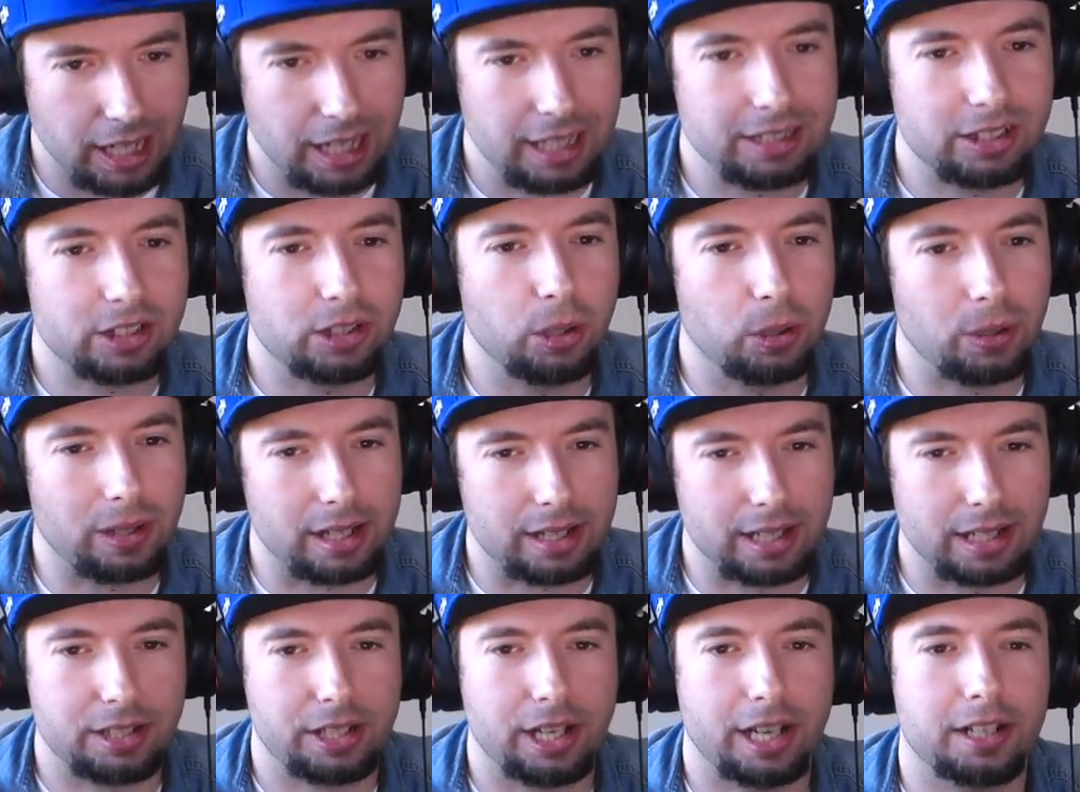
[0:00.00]
That's cool how
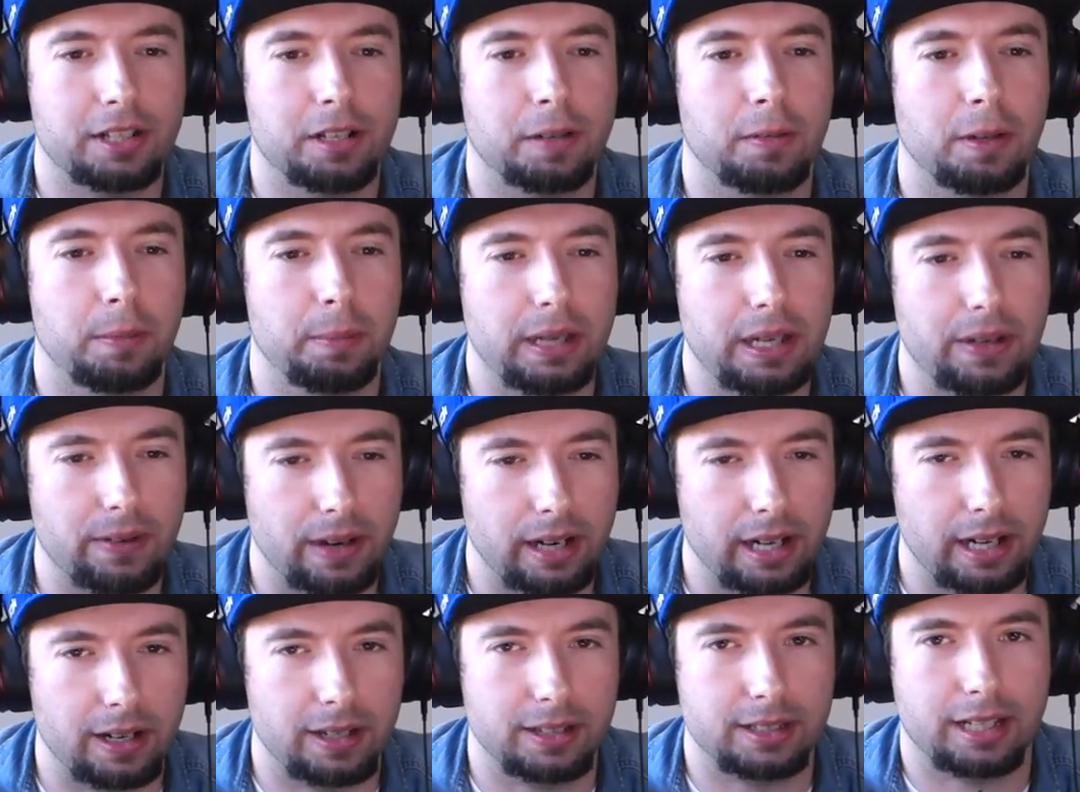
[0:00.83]
they changed up the beat
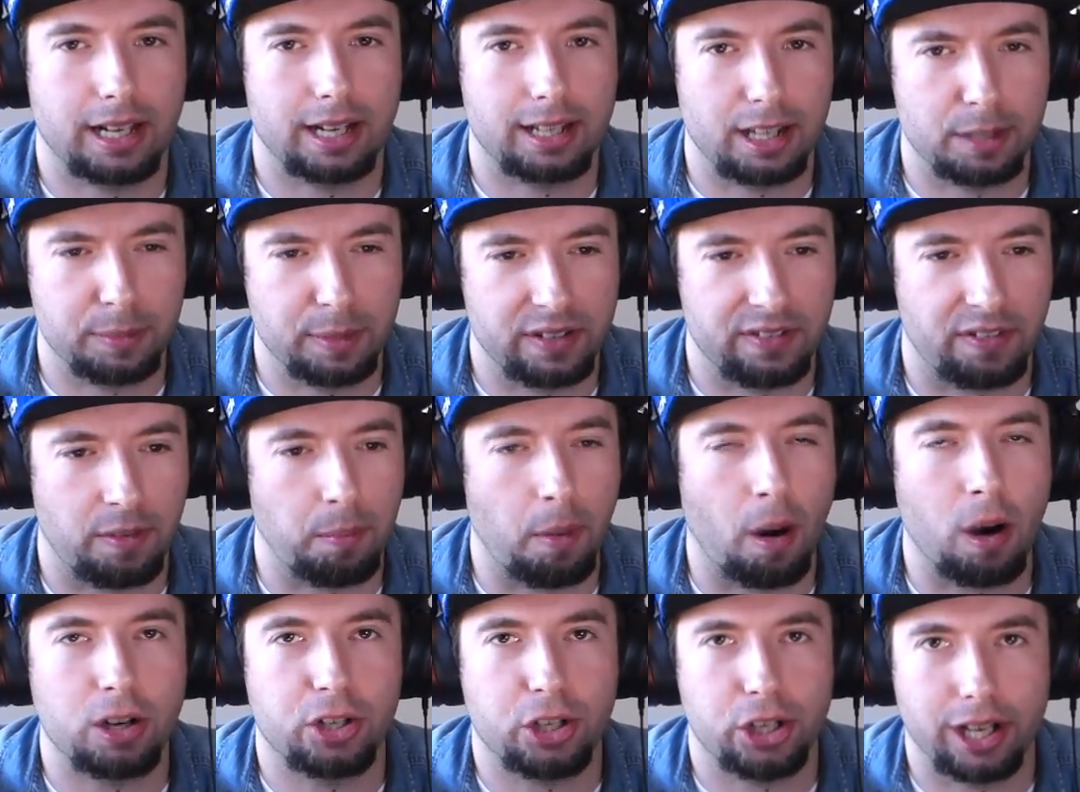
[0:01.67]
right here. It's got a little bit of a
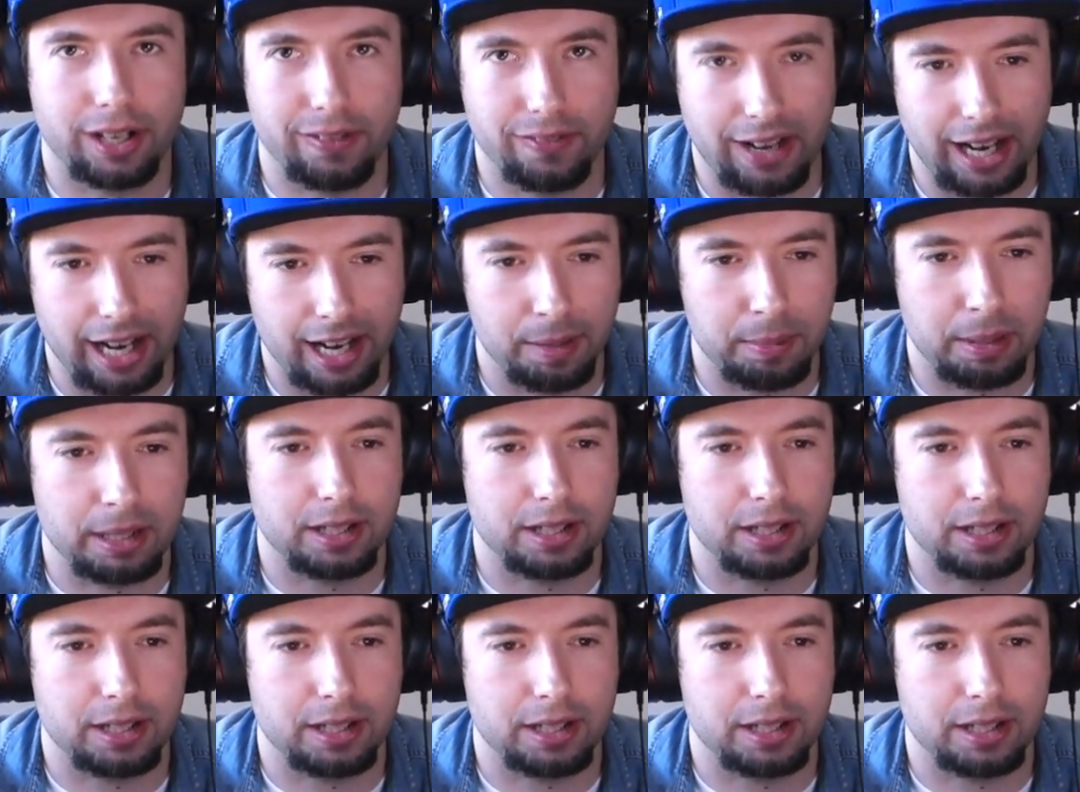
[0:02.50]
marching vibe